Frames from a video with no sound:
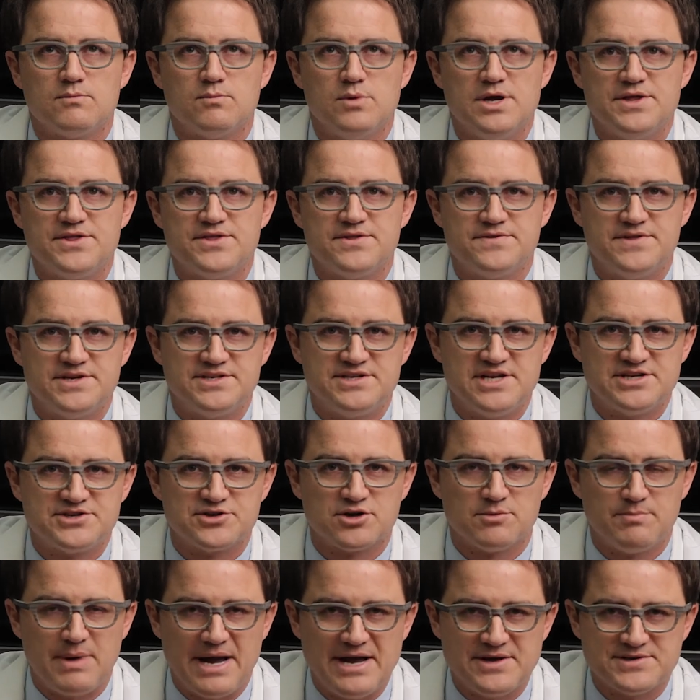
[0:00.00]
With the
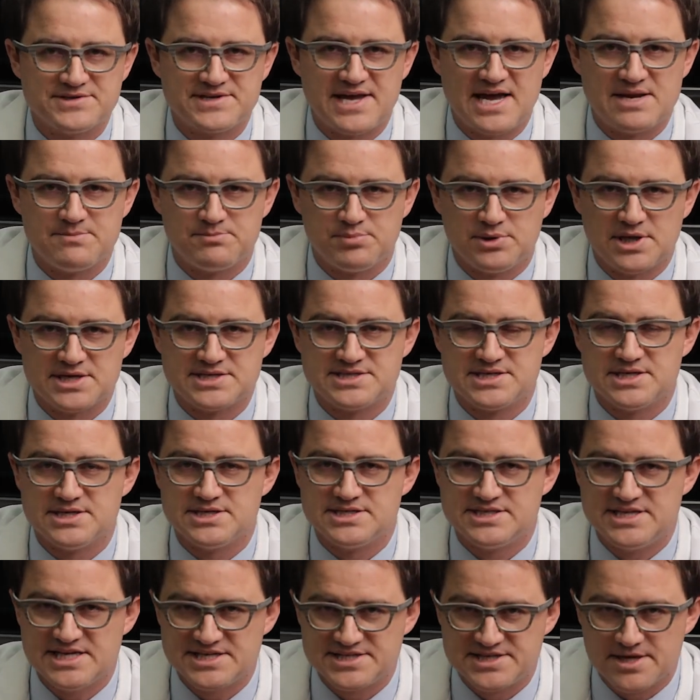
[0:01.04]
Digital Bioscan Plus
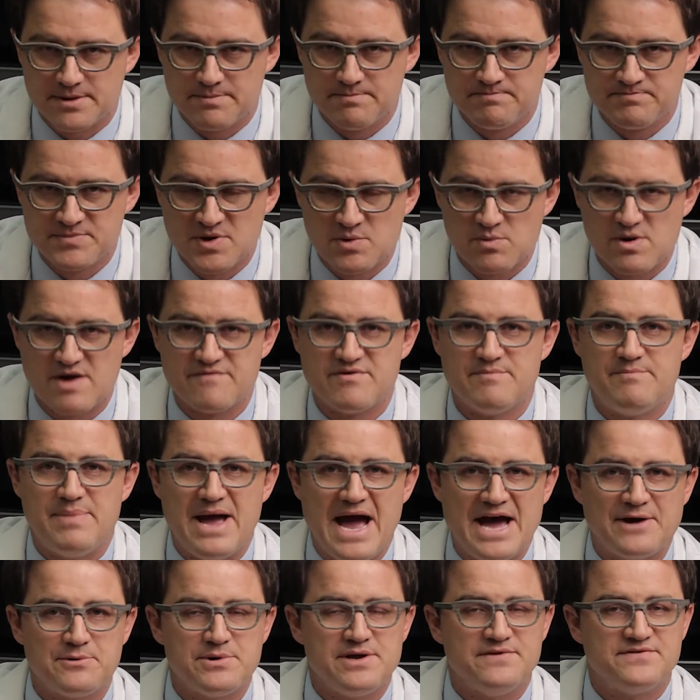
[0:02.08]
system, you have a
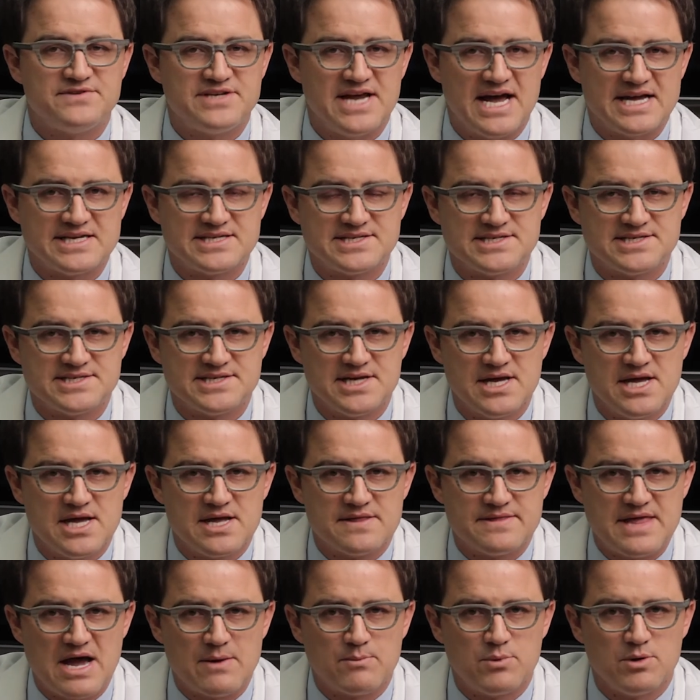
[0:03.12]
battery of tests
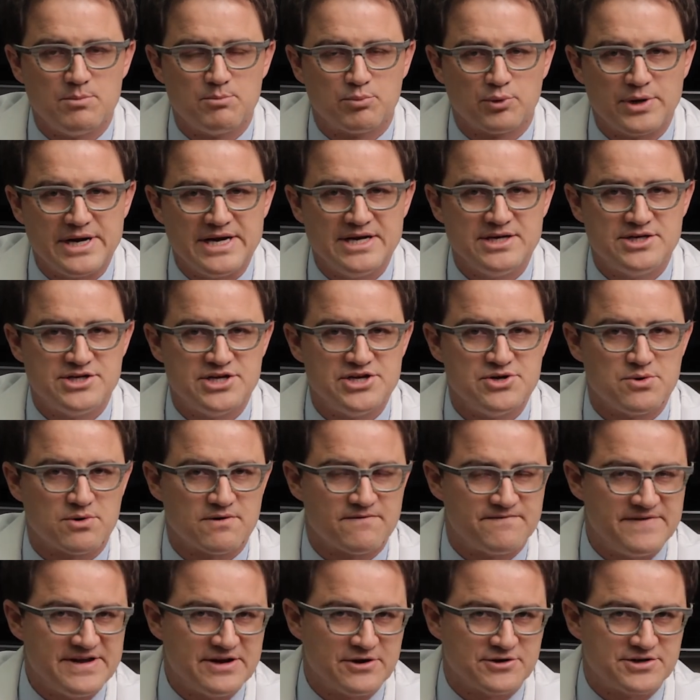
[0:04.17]
that will bring to your
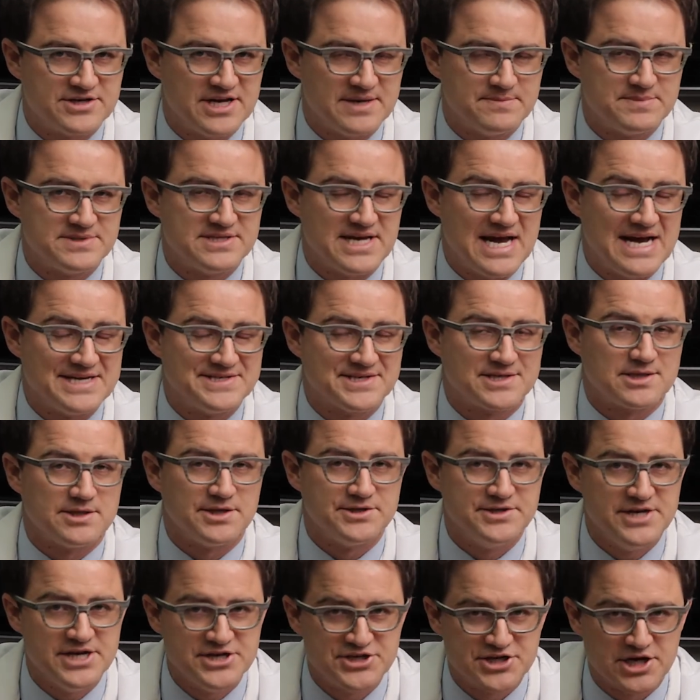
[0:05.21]
fingertips as a
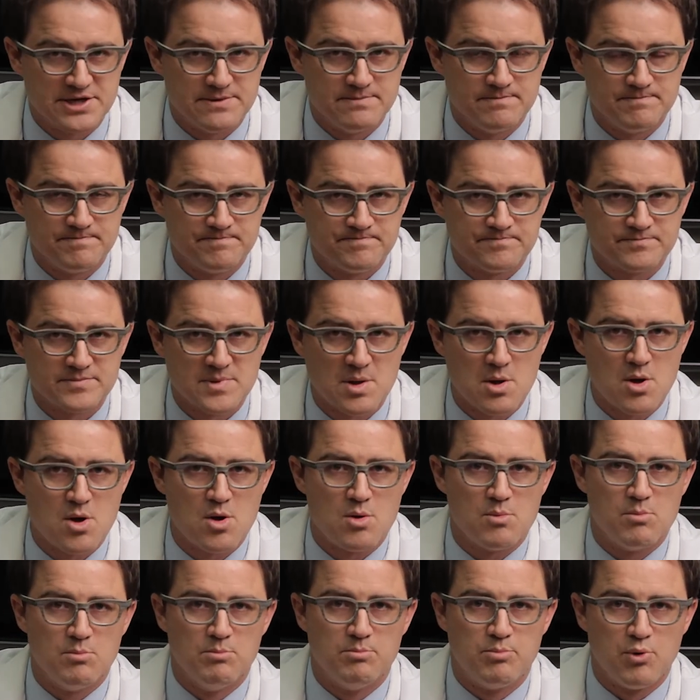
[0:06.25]

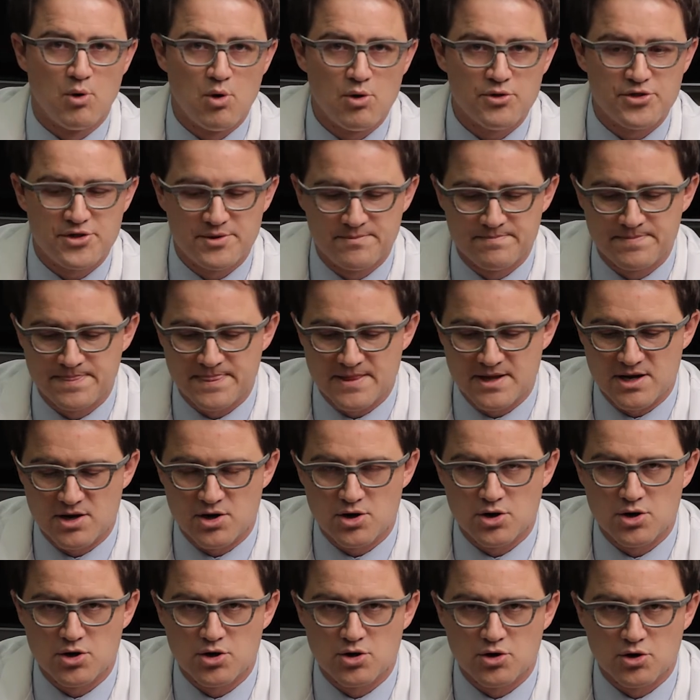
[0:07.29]
clinician both
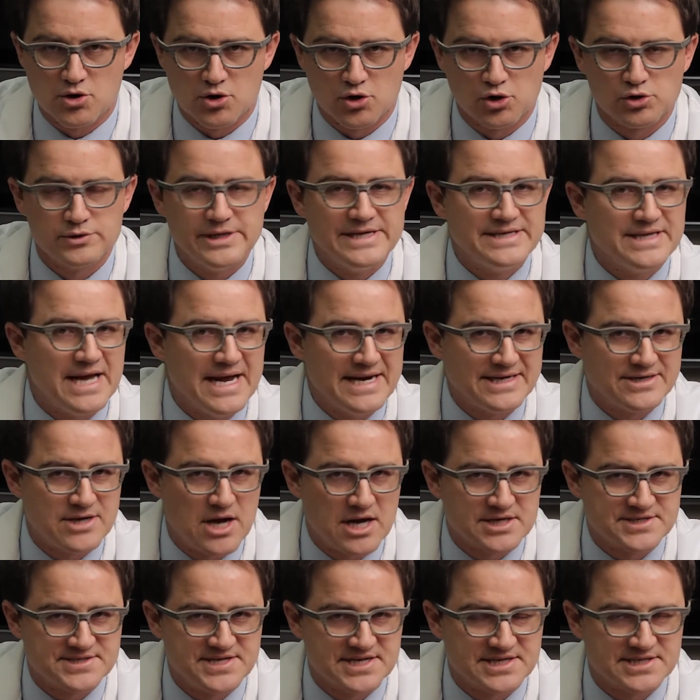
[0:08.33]
early
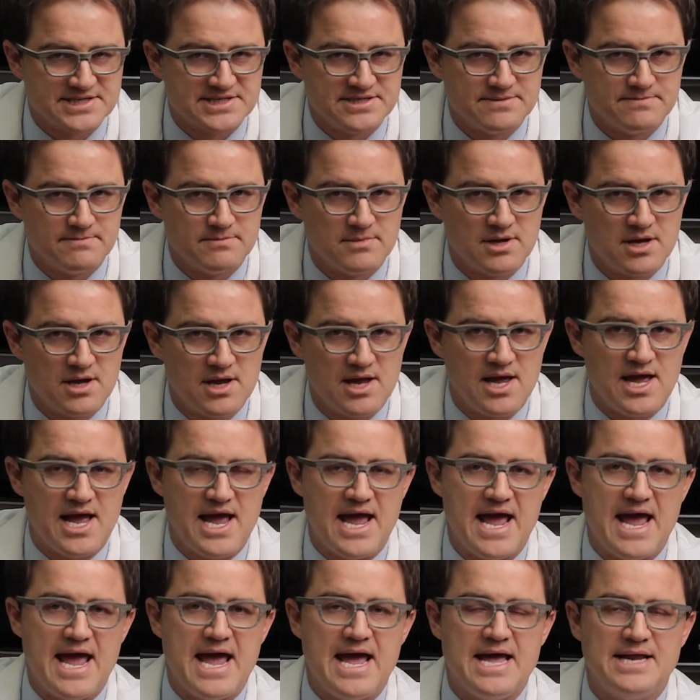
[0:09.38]
diagnostics
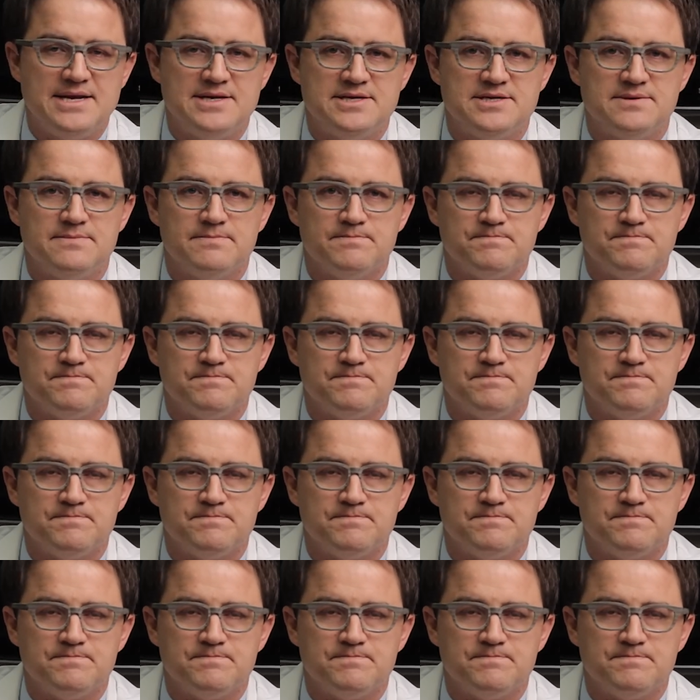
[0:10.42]
and